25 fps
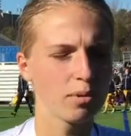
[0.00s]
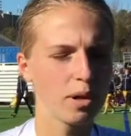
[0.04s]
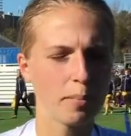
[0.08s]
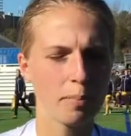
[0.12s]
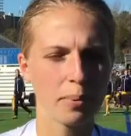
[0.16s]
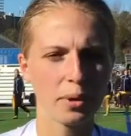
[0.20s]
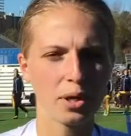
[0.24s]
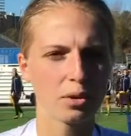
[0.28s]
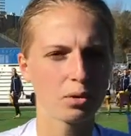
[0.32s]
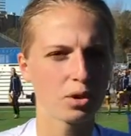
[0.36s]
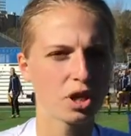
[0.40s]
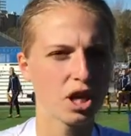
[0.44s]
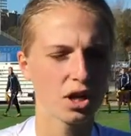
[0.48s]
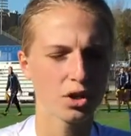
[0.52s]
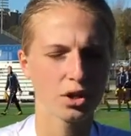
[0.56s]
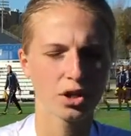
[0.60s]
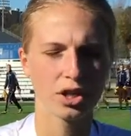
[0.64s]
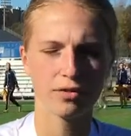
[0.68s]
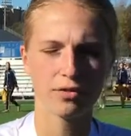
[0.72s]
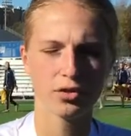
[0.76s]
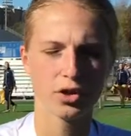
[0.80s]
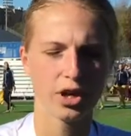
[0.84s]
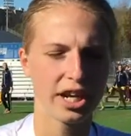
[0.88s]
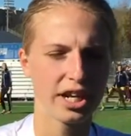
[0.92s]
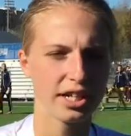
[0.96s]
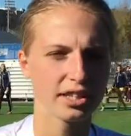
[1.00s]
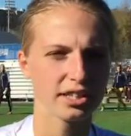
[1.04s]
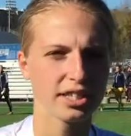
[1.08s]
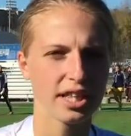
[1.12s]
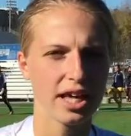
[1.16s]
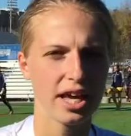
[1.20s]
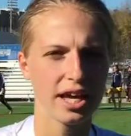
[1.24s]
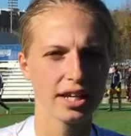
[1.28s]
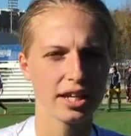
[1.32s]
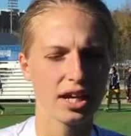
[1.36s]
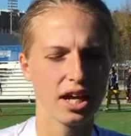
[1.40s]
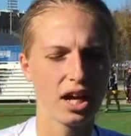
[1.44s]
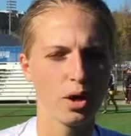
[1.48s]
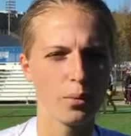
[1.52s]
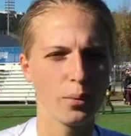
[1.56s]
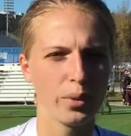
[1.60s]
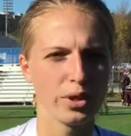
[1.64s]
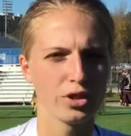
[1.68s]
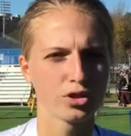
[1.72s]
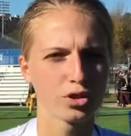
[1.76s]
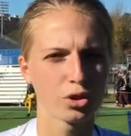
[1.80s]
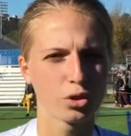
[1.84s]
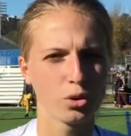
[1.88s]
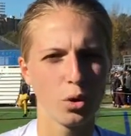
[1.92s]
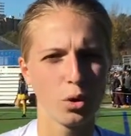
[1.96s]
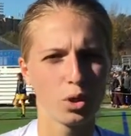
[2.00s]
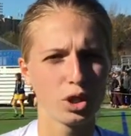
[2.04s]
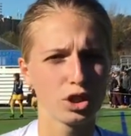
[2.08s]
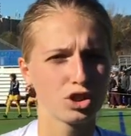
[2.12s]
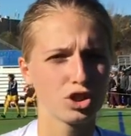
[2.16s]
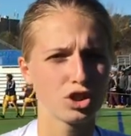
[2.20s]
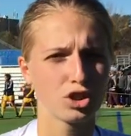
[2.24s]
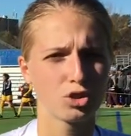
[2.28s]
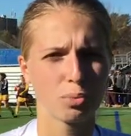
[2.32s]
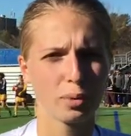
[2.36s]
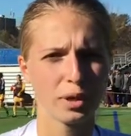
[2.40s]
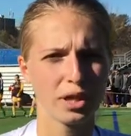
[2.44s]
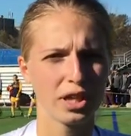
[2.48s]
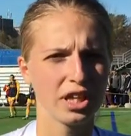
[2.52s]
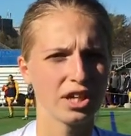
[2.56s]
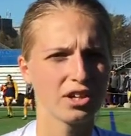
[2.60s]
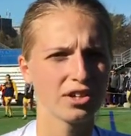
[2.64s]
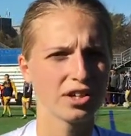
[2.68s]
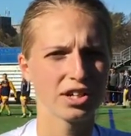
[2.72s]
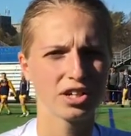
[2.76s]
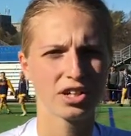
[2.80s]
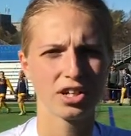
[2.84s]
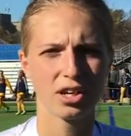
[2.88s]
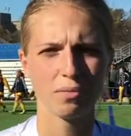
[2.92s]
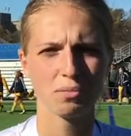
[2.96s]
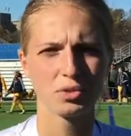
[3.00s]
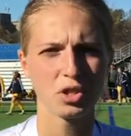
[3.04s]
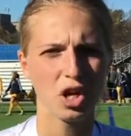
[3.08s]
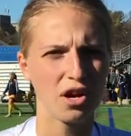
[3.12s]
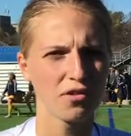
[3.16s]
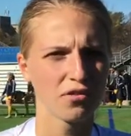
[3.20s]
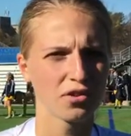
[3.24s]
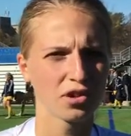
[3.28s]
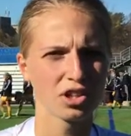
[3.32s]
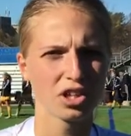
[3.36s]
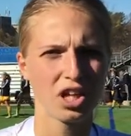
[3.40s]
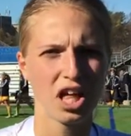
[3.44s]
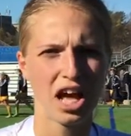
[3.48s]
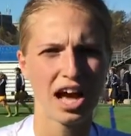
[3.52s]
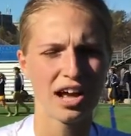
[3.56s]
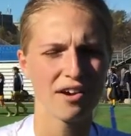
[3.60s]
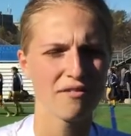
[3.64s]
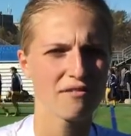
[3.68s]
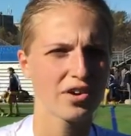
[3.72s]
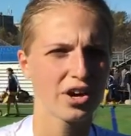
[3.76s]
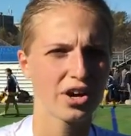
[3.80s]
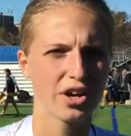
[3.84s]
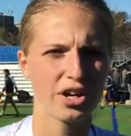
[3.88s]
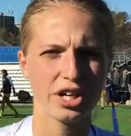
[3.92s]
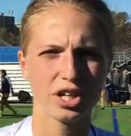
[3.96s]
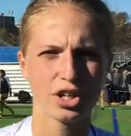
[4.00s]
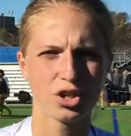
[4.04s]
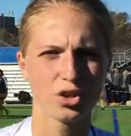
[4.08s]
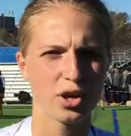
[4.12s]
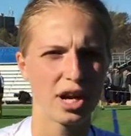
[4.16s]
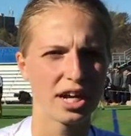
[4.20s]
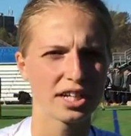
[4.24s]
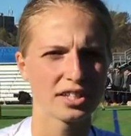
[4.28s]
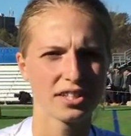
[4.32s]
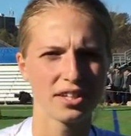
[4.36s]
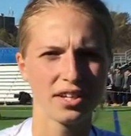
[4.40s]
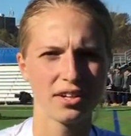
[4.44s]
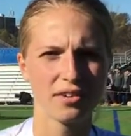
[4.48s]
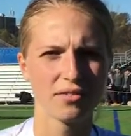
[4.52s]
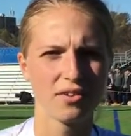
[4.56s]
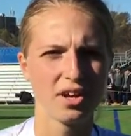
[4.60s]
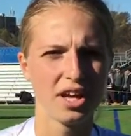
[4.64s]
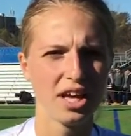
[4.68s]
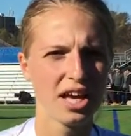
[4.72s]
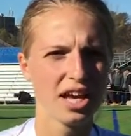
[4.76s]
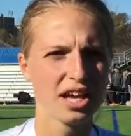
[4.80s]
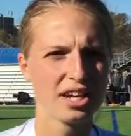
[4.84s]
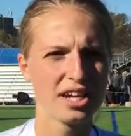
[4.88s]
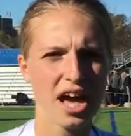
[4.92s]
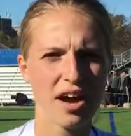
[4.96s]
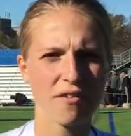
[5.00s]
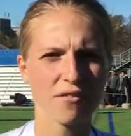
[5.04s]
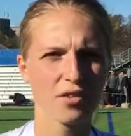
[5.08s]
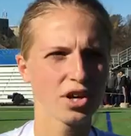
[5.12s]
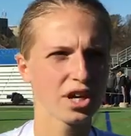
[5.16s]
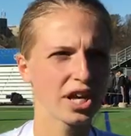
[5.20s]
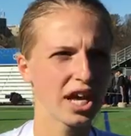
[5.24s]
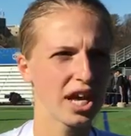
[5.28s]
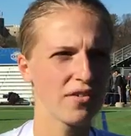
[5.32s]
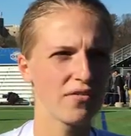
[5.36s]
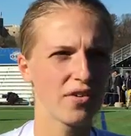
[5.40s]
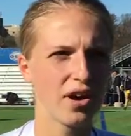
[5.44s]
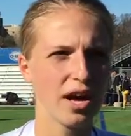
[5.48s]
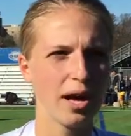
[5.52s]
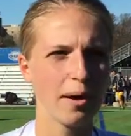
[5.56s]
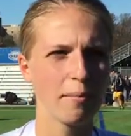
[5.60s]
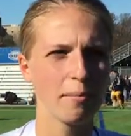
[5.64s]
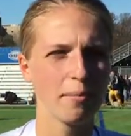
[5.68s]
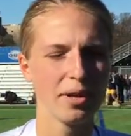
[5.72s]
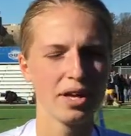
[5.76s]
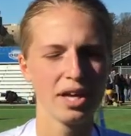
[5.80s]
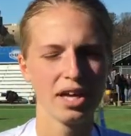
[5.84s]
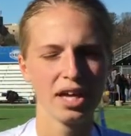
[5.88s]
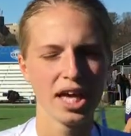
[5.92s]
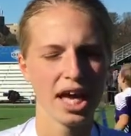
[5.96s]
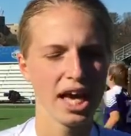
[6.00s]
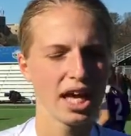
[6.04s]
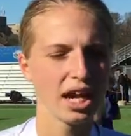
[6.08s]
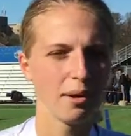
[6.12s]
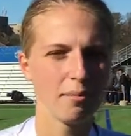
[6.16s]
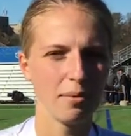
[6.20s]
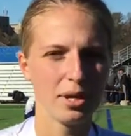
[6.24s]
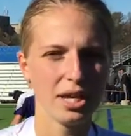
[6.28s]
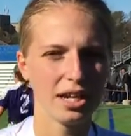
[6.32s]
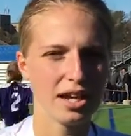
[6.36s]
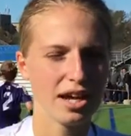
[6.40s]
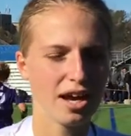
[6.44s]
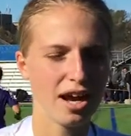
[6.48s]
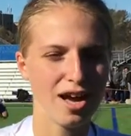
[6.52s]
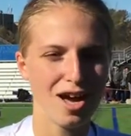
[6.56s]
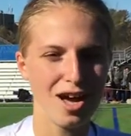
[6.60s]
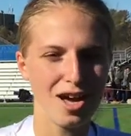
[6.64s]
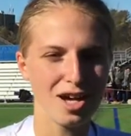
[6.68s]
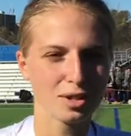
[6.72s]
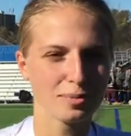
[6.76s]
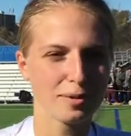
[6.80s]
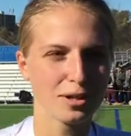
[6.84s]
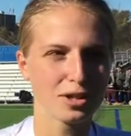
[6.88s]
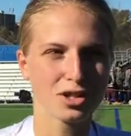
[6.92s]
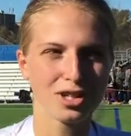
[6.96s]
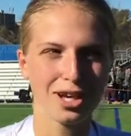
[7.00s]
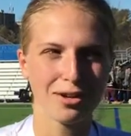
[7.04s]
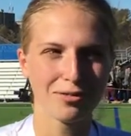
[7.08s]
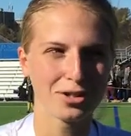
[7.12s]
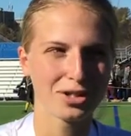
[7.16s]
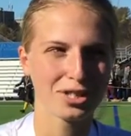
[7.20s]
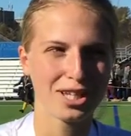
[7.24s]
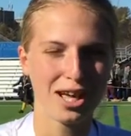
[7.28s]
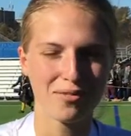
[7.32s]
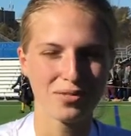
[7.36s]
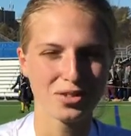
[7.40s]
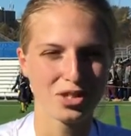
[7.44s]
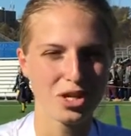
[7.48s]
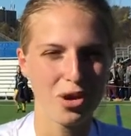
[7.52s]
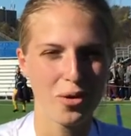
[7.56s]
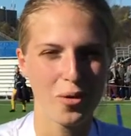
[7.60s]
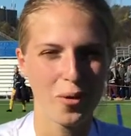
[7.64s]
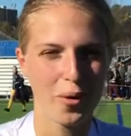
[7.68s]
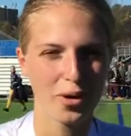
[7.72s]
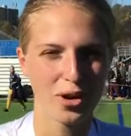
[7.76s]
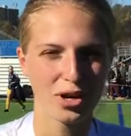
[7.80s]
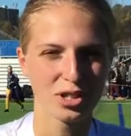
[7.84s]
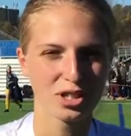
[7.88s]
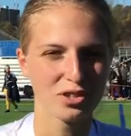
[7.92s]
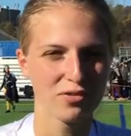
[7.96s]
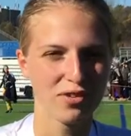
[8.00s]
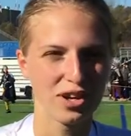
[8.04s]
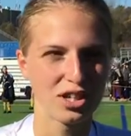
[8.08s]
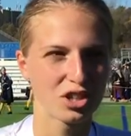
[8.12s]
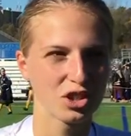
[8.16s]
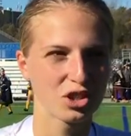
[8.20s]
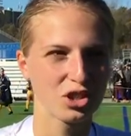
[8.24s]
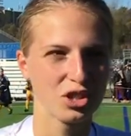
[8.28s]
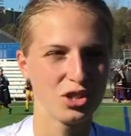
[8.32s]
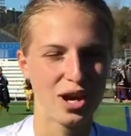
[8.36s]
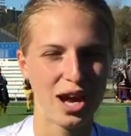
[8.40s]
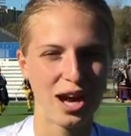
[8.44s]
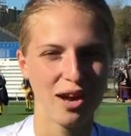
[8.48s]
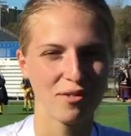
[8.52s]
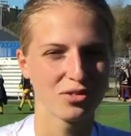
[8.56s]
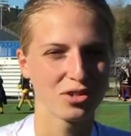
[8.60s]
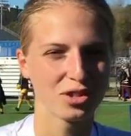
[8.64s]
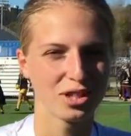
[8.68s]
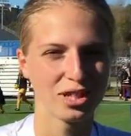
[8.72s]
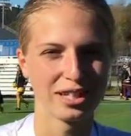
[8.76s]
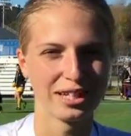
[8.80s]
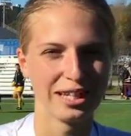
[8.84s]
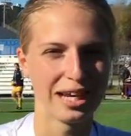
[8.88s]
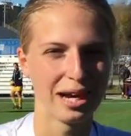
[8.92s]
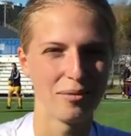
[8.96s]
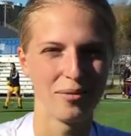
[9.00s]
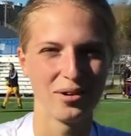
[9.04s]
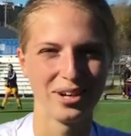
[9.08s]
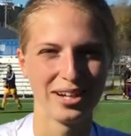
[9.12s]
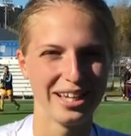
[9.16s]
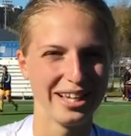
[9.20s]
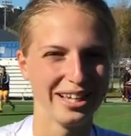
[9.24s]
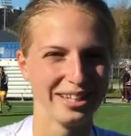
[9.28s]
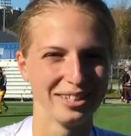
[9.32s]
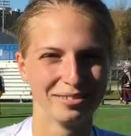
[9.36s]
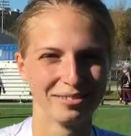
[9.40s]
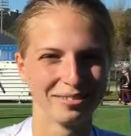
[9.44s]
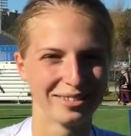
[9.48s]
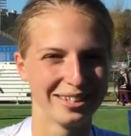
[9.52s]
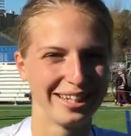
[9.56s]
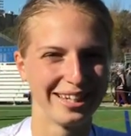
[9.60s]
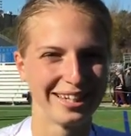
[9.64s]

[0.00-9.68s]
bit, but give credit to that uh, Windsor goalie. She's really good. Comes off her line, very aggressive. Never gave up. And I mean, especially after 17 corners, eventually you have to get one in.